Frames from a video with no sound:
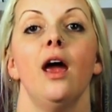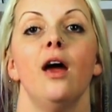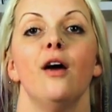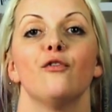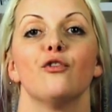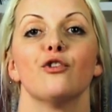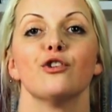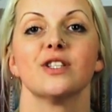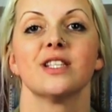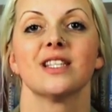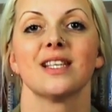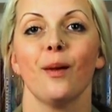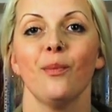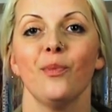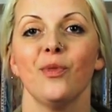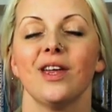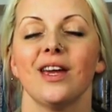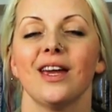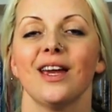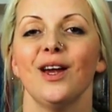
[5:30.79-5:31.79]
For
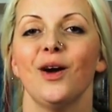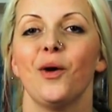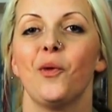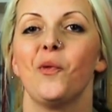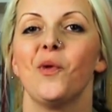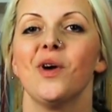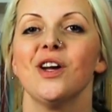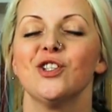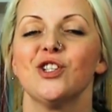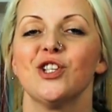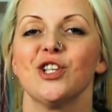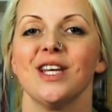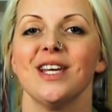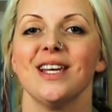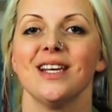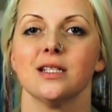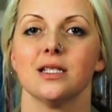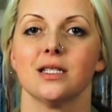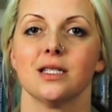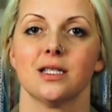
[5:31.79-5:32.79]
something which
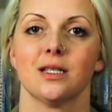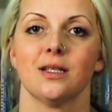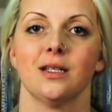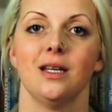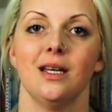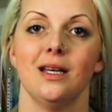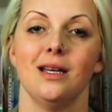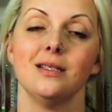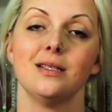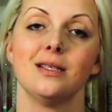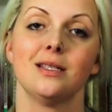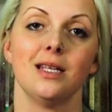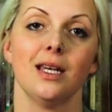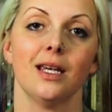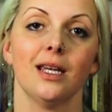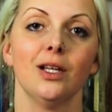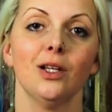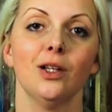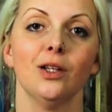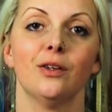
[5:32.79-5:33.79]
is in
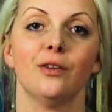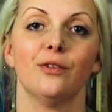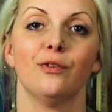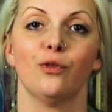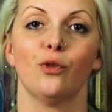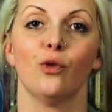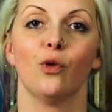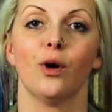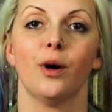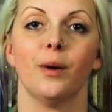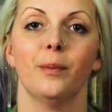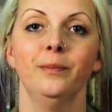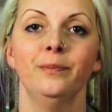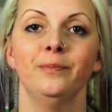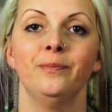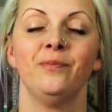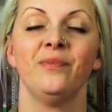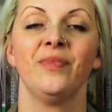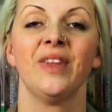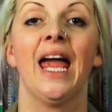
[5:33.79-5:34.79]
singular form
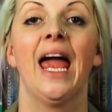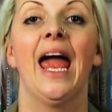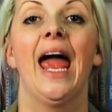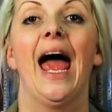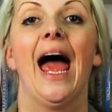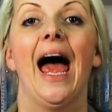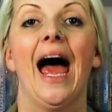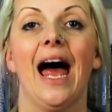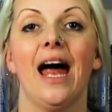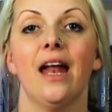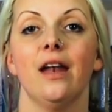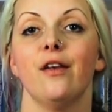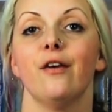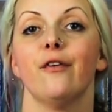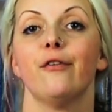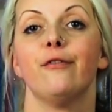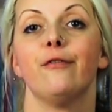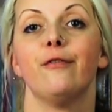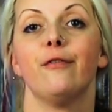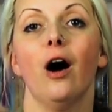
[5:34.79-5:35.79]
and
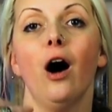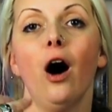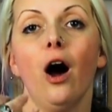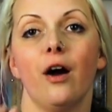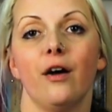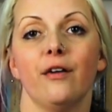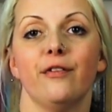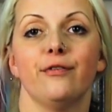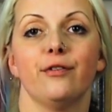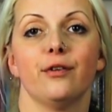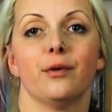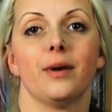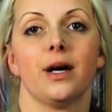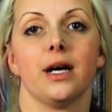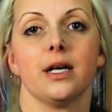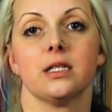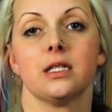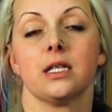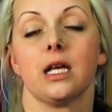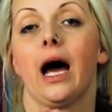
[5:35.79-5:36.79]
far from
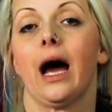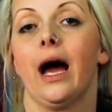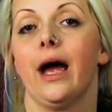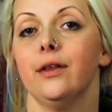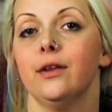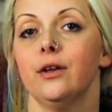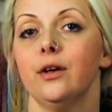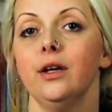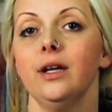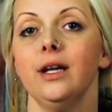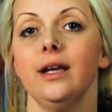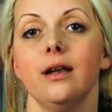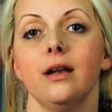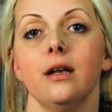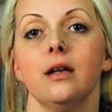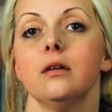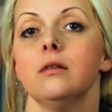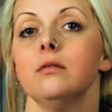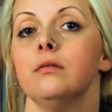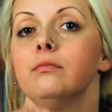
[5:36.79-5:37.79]
us, either
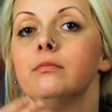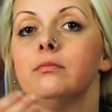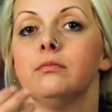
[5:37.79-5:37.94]
in